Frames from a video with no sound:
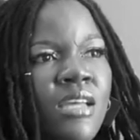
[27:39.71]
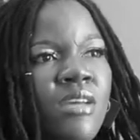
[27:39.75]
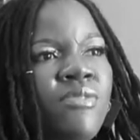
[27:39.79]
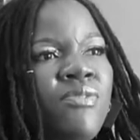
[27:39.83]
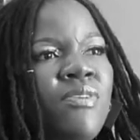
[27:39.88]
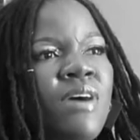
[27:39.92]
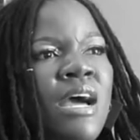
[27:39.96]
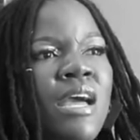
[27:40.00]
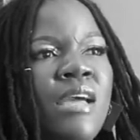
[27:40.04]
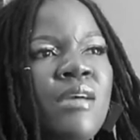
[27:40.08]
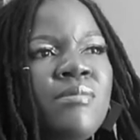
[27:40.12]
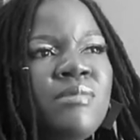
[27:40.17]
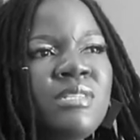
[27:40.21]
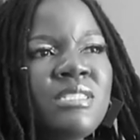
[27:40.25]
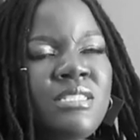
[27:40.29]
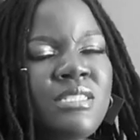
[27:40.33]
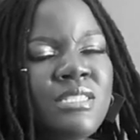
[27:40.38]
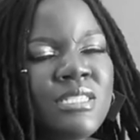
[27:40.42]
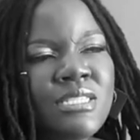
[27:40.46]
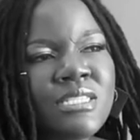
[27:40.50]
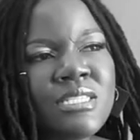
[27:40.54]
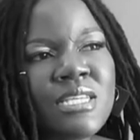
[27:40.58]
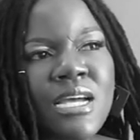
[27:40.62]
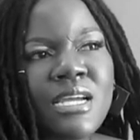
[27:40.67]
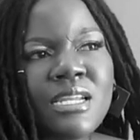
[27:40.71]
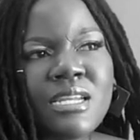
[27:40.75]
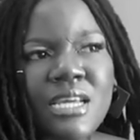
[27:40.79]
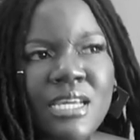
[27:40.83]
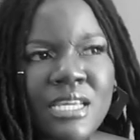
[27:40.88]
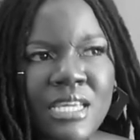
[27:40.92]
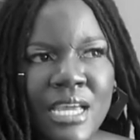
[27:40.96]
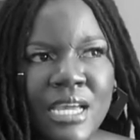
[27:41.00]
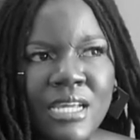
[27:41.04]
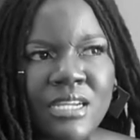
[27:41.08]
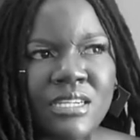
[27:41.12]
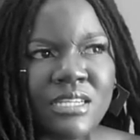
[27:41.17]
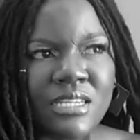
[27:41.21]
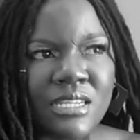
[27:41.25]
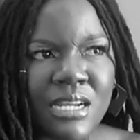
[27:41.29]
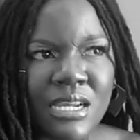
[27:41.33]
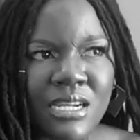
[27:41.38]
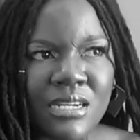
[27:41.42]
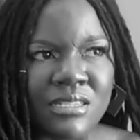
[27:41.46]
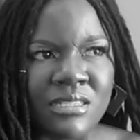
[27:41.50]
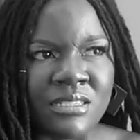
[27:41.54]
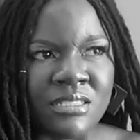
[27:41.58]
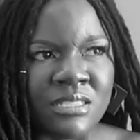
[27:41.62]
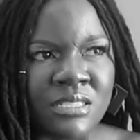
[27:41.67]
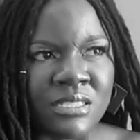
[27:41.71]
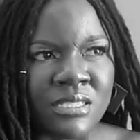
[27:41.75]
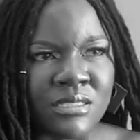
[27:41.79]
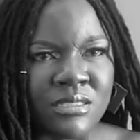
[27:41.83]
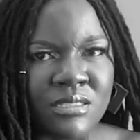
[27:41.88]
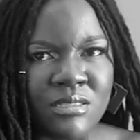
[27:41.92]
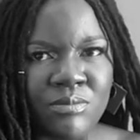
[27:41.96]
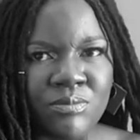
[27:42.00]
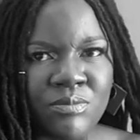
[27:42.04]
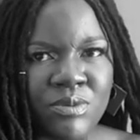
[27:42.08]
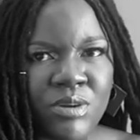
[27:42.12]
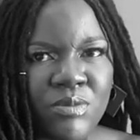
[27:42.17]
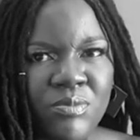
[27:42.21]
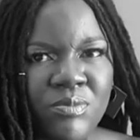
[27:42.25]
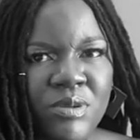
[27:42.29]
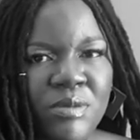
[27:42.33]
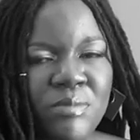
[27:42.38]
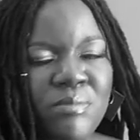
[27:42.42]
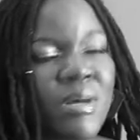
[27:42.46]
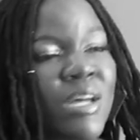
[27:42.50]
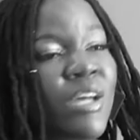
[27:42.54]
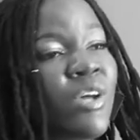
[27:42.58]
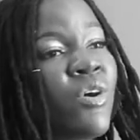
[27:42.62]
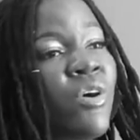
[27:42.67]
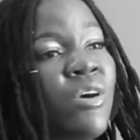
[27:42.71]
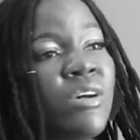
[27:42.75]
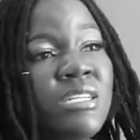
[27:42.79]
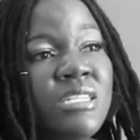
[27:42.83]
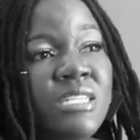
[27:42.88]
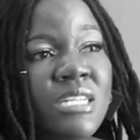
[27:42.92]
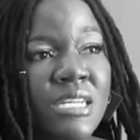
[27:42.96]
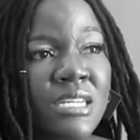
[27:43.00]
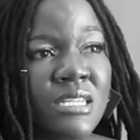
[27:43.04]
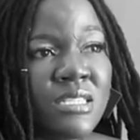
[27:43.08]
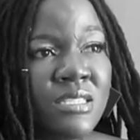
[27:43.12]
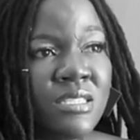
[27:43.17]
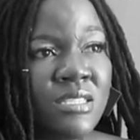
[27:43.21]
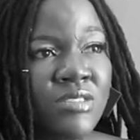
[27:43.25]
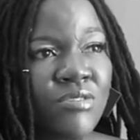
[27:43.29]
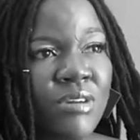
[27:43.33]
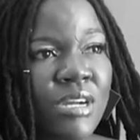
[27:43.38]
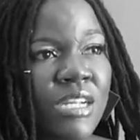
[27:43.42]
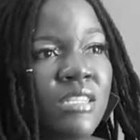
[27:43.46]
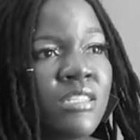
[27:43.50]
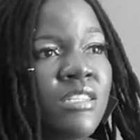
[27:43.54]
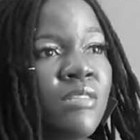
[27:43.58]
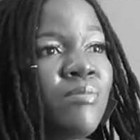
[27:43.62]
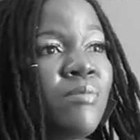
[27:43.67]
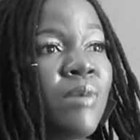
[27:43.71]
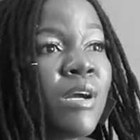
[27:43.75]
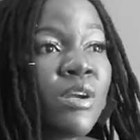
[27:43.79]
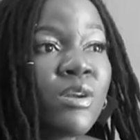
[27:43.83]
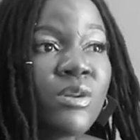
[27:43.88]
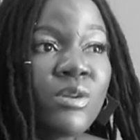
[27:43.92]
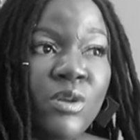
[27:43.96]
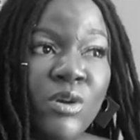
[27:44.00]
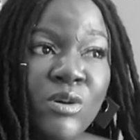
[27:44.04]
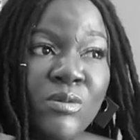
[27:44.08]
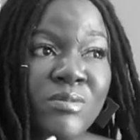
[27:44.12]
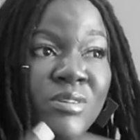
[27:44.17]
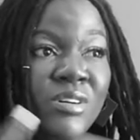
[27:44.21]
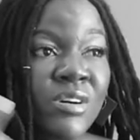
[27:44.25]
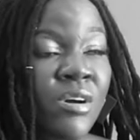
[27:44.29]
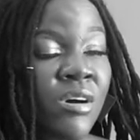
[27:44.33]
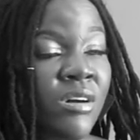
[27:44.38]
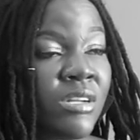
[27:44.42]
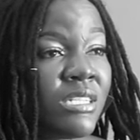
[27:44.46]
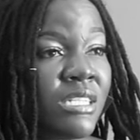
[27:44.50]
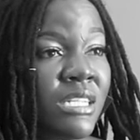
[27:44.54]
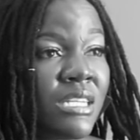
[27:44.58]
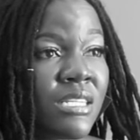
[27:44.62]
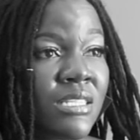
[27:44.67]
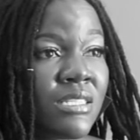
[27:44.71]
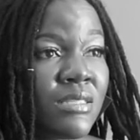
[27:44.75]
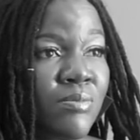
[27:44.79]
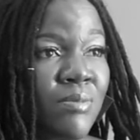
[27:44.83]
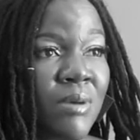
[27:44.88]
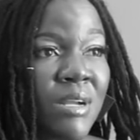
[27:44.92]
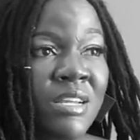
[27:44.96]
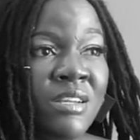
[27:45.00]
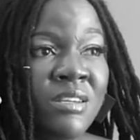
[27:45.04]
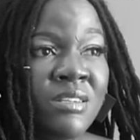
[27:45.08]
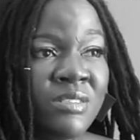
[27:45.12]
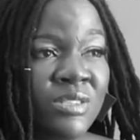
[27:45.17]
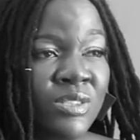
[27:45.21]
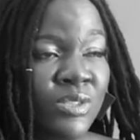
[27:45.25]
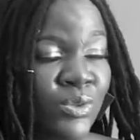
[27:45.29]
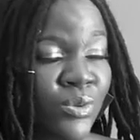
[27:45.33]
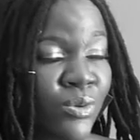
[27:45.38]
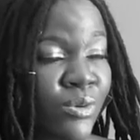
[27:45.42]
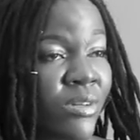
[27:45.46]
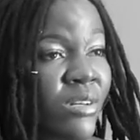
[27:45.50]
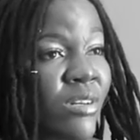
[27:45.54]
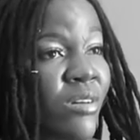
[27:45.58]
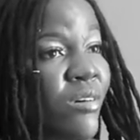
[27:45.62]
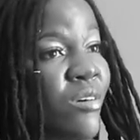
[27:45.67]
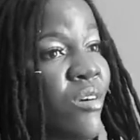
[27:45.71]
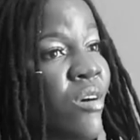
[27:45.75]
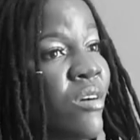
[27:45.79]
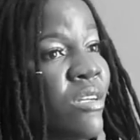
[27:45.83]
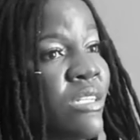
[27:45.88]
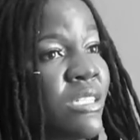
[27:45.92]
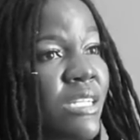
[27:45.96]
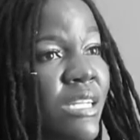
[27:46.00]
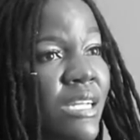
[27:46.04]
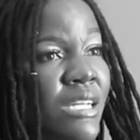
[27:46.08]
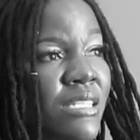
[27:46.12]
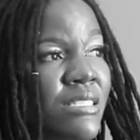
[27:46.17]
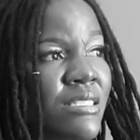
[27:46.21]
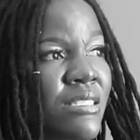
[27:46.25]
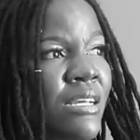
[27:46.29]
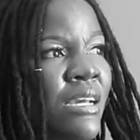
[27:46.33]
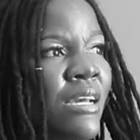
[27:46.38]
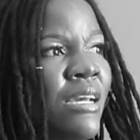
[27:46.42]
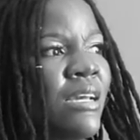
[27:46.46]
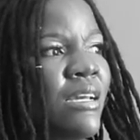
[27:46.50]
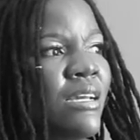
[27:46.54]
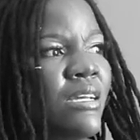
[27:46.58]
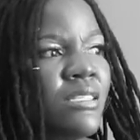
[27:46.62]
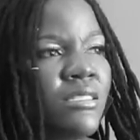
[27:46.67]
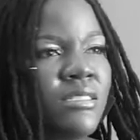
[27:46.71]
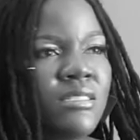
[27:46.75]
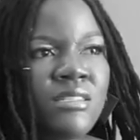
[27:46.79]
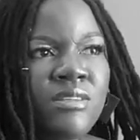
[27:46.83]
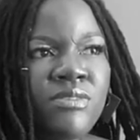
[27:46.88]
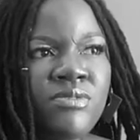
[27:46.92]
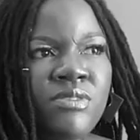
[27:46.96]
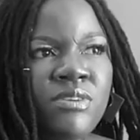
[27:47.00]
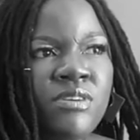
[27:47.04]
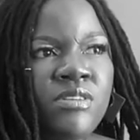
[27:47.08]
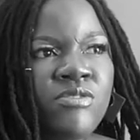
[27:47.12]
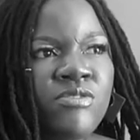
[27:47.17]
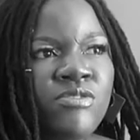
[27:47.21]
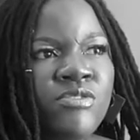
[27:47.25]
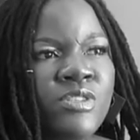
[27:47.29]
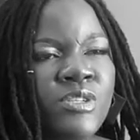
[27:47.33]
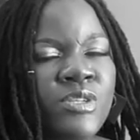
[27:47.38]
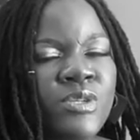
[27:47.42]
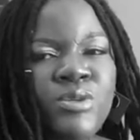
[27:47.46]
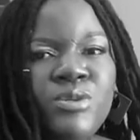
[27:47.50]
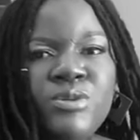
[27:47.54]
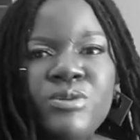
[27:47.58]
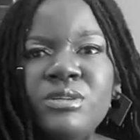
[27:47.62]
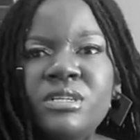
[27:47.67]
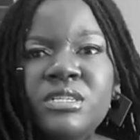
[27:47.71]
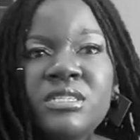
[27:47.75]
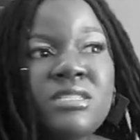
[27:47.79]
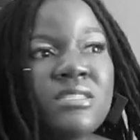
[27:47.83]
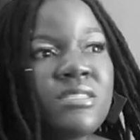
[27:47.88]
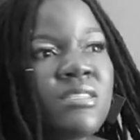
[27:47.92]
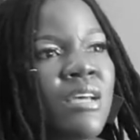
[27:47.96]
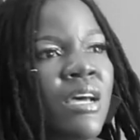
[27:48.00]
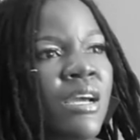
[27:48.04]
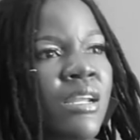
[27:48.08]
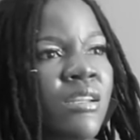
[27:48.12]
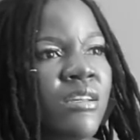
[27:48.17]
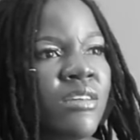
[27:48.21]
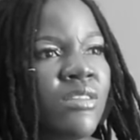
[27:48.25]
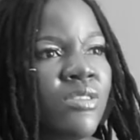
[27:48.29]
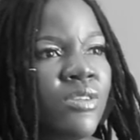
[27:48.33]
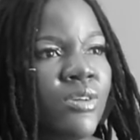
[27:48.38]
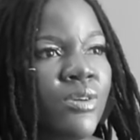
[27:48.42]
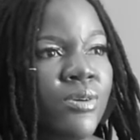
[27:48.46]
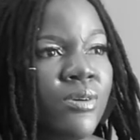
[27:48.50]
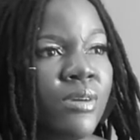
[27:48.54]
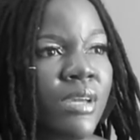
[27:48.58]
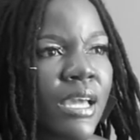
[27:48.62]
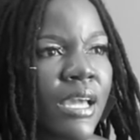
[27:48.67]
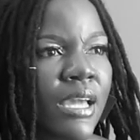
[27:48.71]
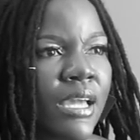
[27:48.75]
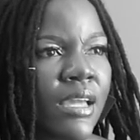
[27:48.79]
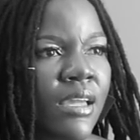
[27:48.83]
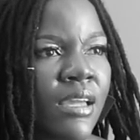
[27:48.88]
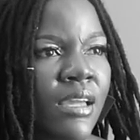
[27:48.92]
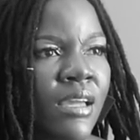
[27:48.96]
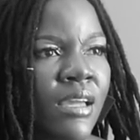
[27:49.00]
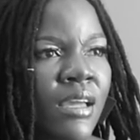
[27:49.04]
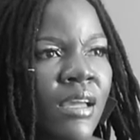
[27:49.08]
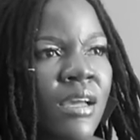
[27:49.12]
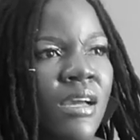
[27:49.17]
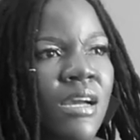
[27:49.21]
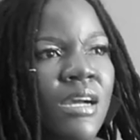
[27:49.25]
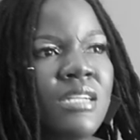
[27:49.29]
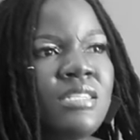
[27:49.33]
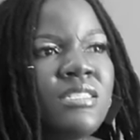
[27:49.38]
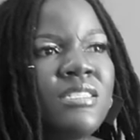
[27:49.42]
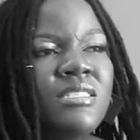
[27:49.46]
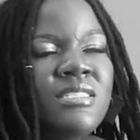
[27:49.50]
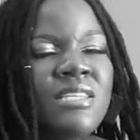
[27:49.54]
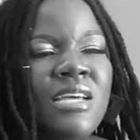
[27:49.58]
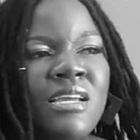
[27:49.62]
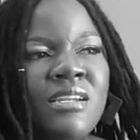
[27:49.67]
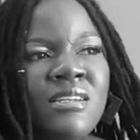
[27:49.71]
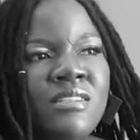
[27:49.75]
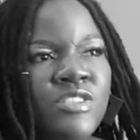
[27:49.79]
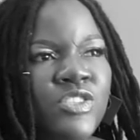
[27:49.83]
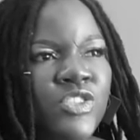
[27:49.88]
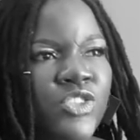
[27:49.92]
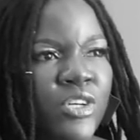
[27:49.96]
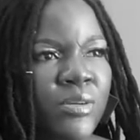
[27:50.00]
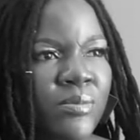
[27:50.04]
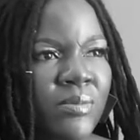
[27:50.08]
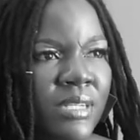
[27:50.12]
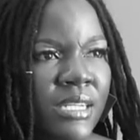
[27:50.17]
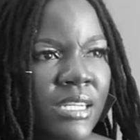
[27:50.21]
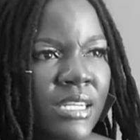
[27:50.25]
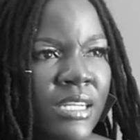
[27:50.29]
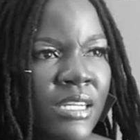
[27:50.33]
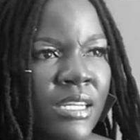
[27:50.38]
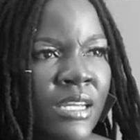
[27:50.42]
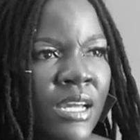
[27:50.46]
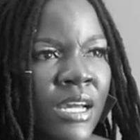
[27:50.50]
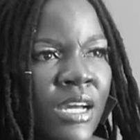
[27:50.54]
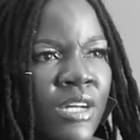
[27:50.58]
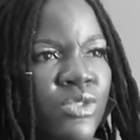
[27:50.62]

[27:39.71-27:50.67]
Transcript: If I am a designer here in Harare, Zimbabwe, my context, right, my global context, my historical context is different to a designer in the UK, a designer in Germany.